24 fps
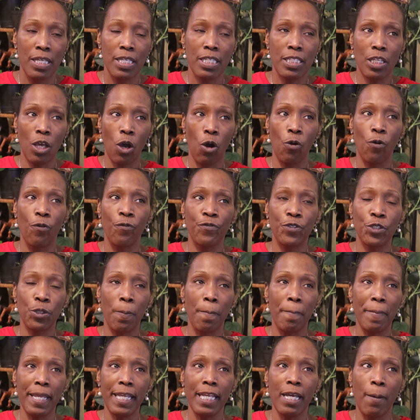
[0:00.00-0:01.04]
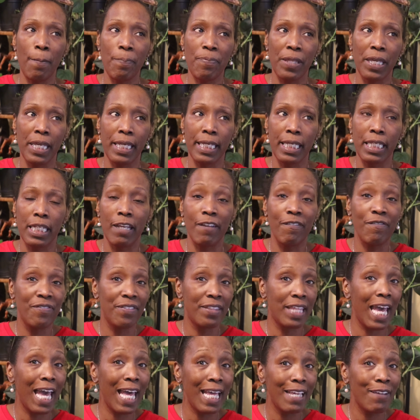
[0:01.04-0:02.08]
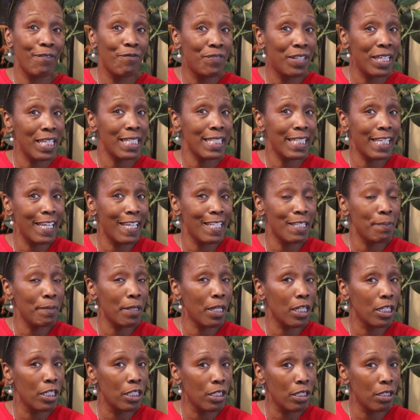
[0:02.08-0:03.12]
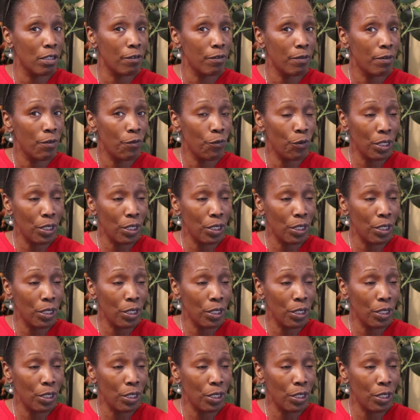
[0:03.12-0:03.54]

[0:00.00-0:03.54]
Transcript: So to me, I'm thinking if that if this gives me a little